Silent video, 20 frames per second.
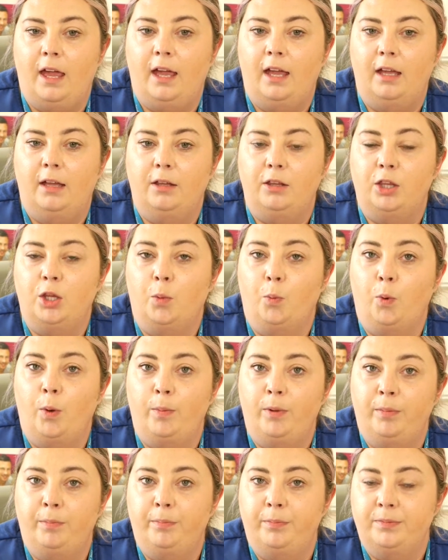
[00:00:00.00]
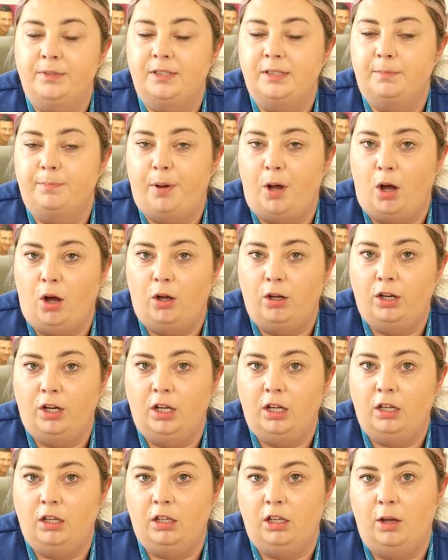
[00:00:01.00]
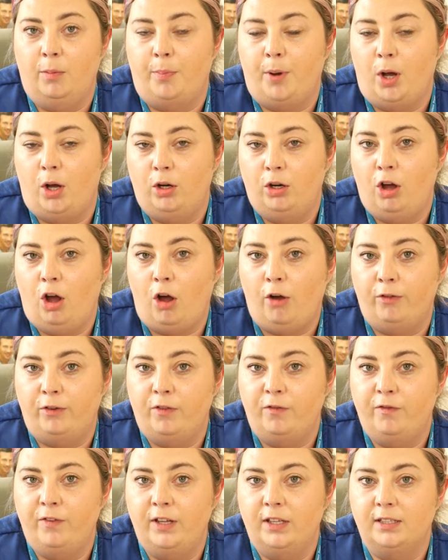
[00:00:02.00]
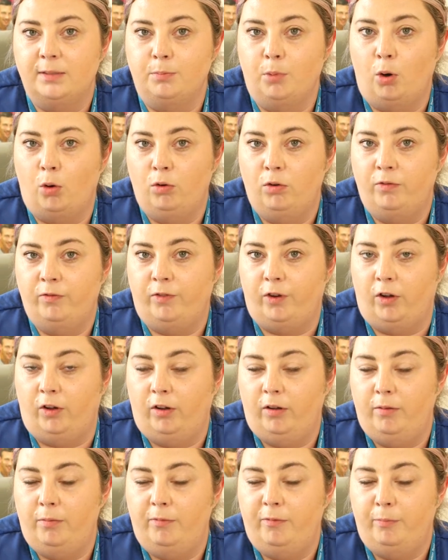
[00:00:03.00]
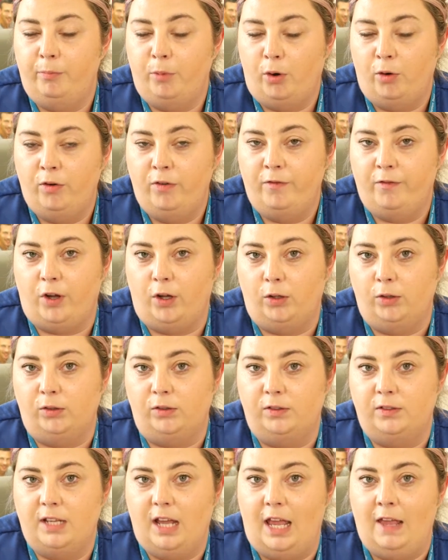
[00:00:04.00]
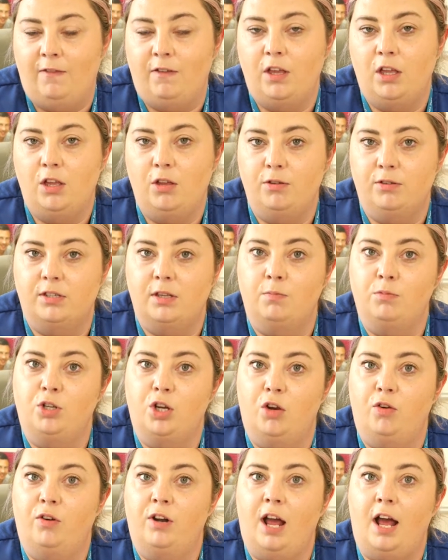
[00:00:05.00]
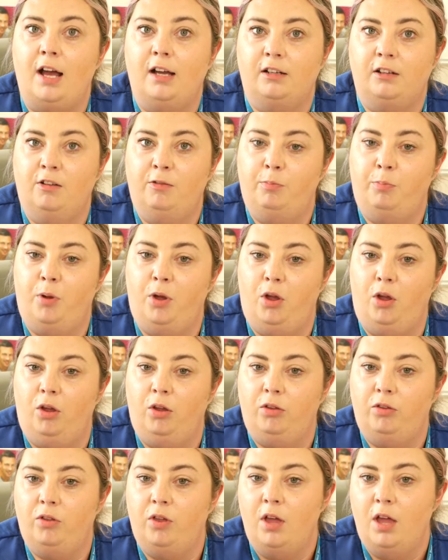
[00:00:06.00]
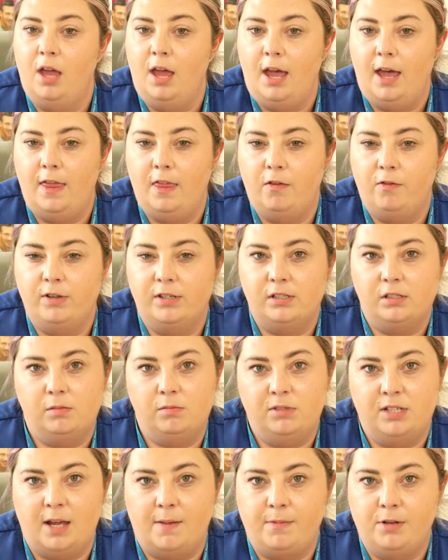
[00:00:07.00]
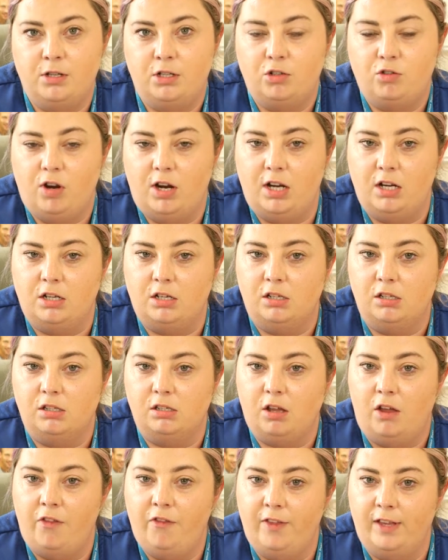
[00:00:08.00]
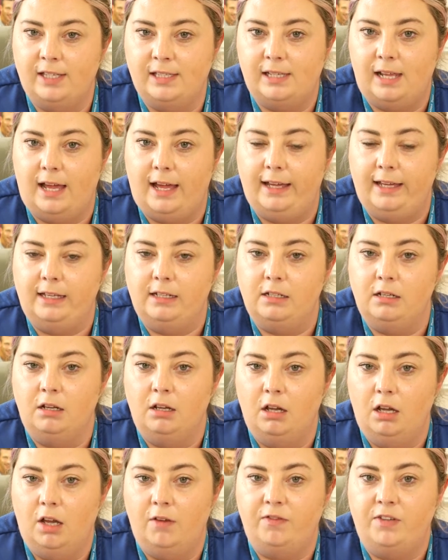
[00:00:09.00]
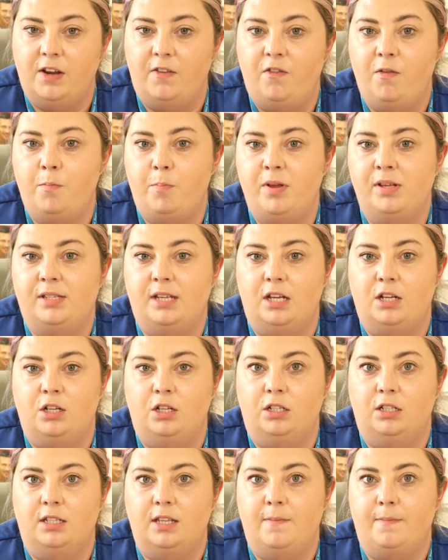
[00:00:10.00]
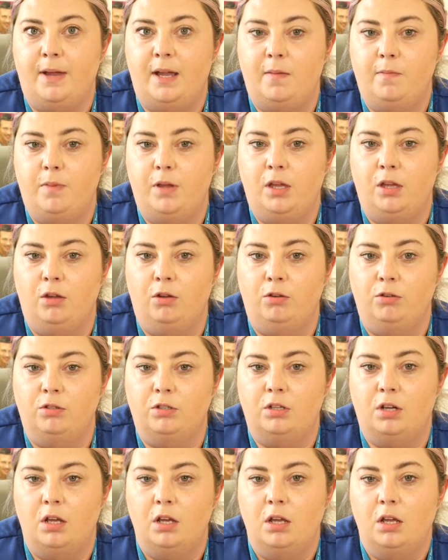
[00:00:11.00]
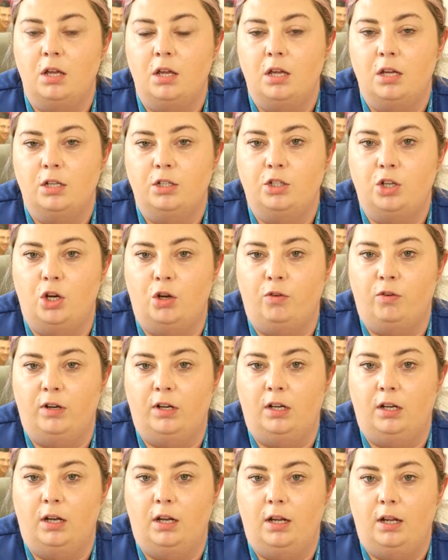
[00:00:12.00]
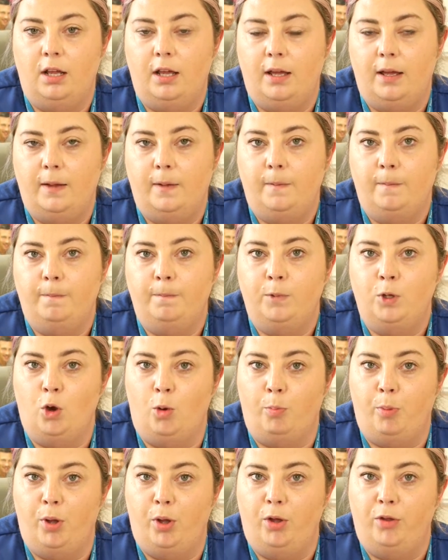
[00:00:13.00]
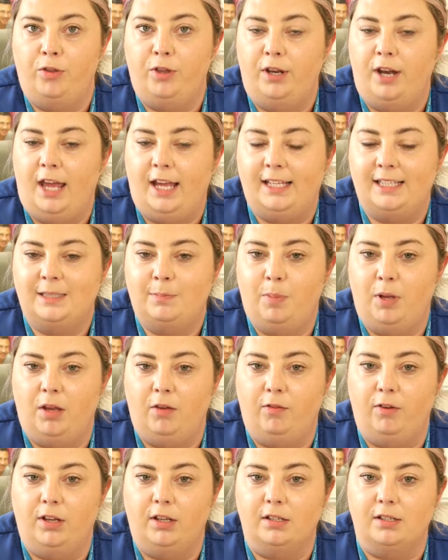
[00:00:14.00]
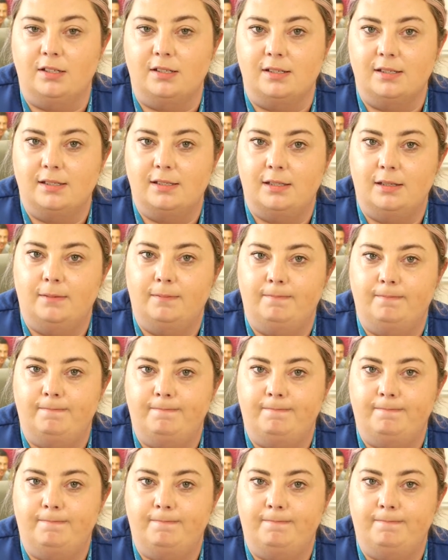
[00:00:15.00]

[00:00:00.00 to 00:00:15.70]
The woman's partner, your partner, often feels more involved if you use them during active birth, and there is some demonstrations on the slide of different positions that might be used during your birthing experience.